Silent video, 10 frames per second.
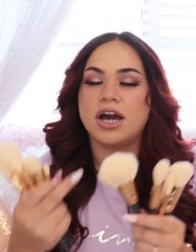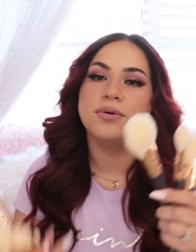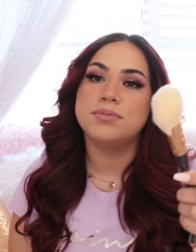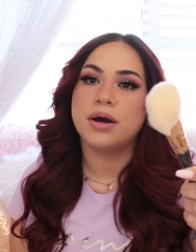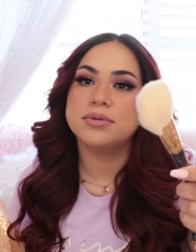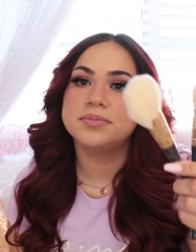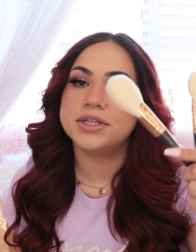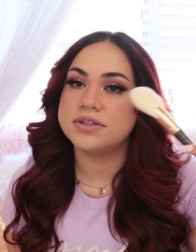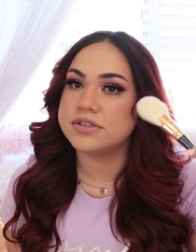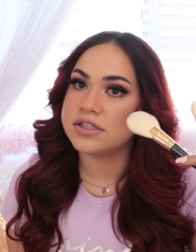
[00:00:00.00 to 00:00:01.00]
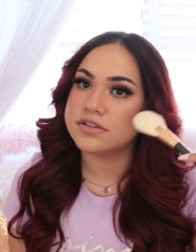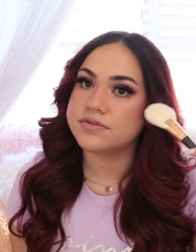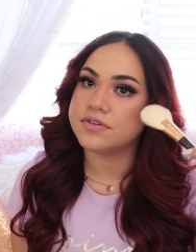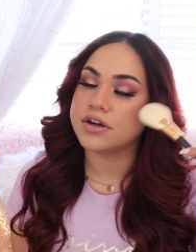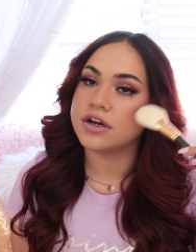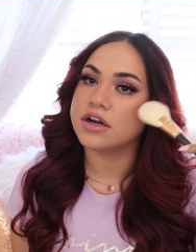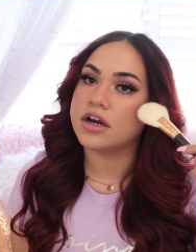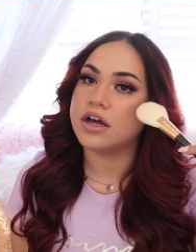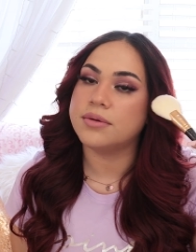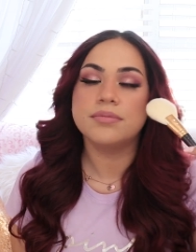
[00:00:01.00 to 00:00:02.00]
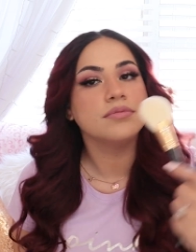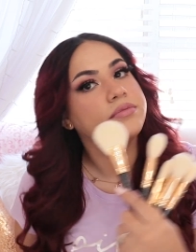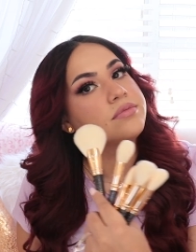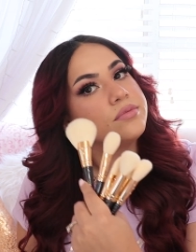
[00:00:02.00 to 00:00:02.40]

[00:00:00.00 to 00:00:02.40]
I would probably use this for um,